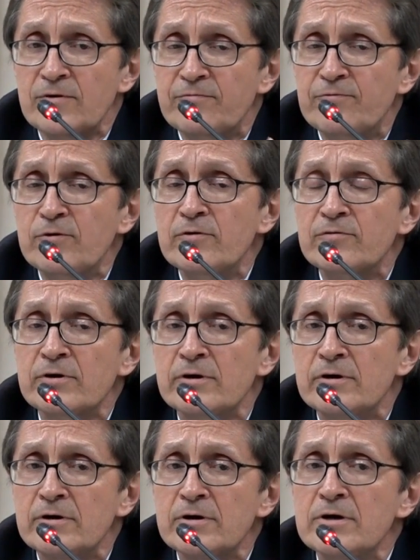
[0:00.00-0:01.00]
the
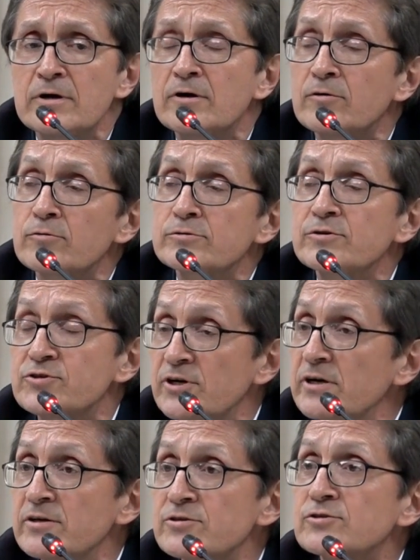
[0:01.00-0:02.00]
further
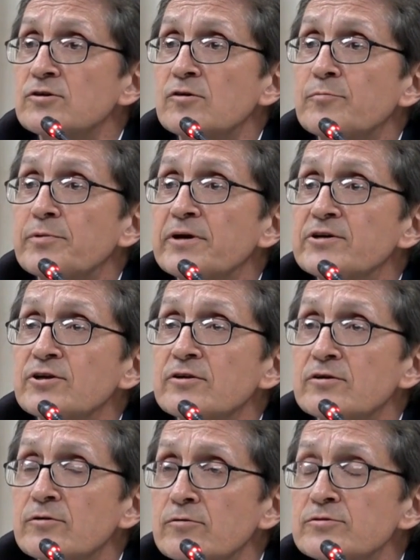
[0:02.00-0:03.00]
Russo-Chinese
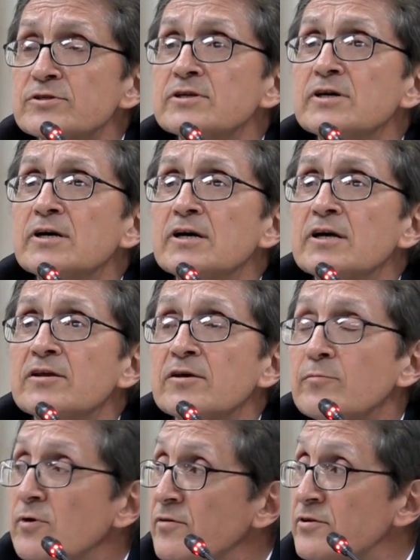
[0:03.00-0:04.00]
cooperation goes,
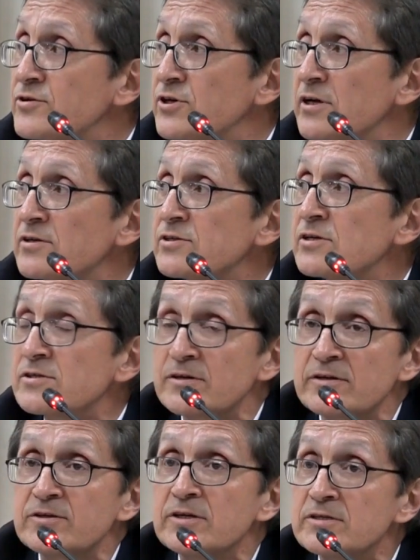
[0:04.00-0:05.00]
the more the chances
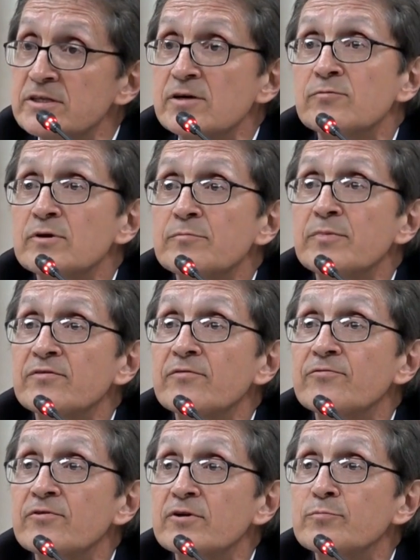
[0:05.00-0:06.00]
that India will be
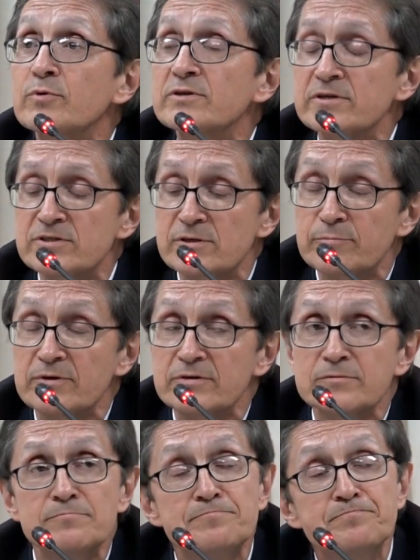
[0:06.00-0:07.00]
the third
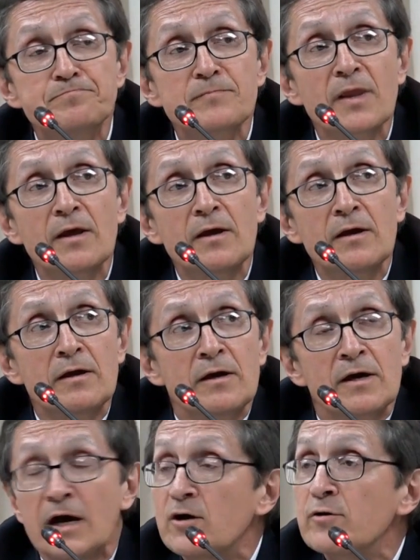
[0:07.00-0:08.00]
participant.
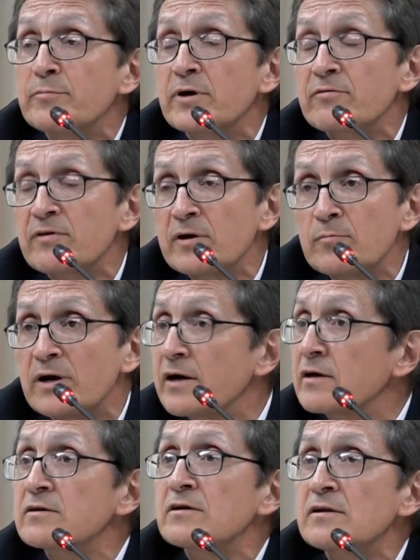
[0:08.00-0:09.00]
How about the
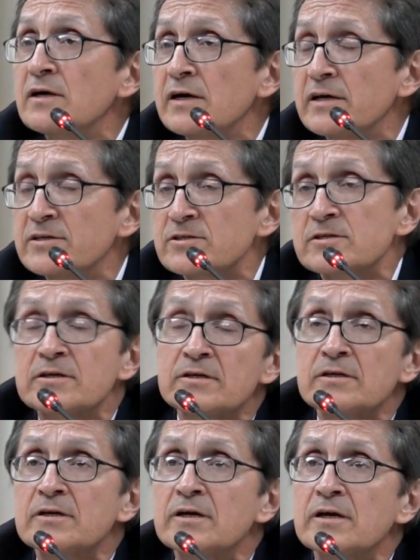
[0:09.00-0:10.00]
American allies
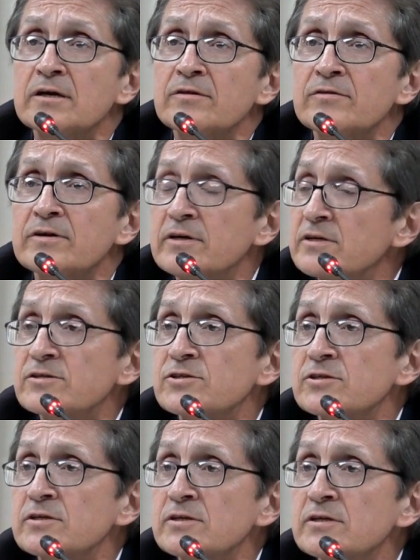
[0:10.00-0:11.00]
in the
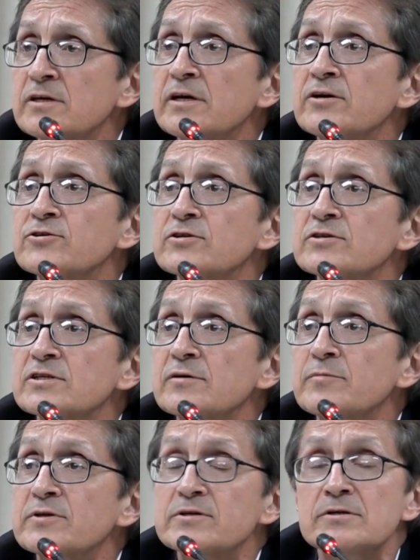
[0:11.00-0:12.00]
East Asia
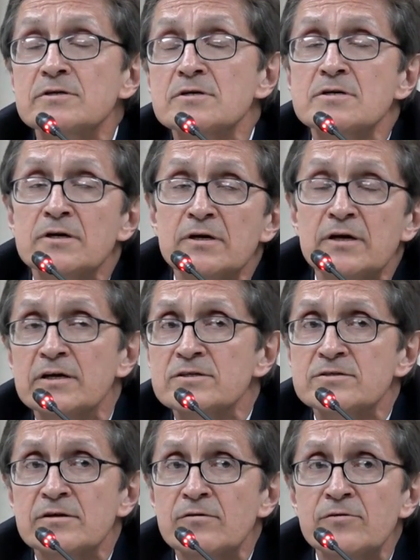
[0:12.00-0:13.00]
Summit?
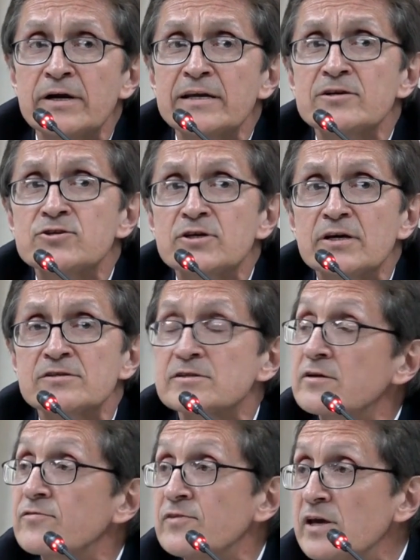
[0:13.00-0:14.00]
Is there any
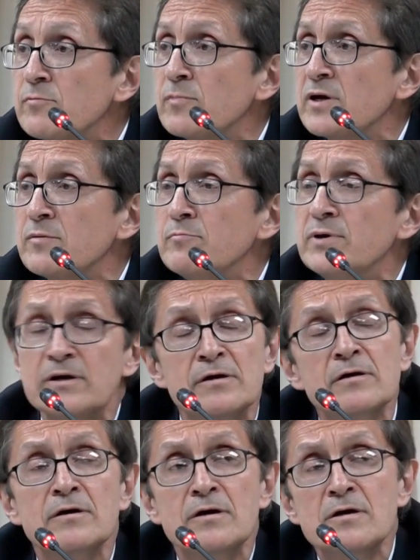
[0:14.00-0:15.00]
chance that they may
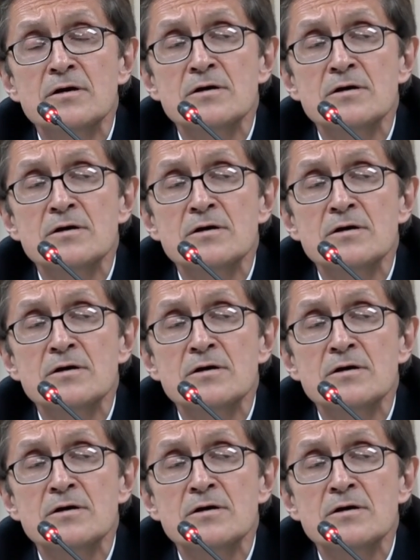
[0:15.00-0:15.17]
be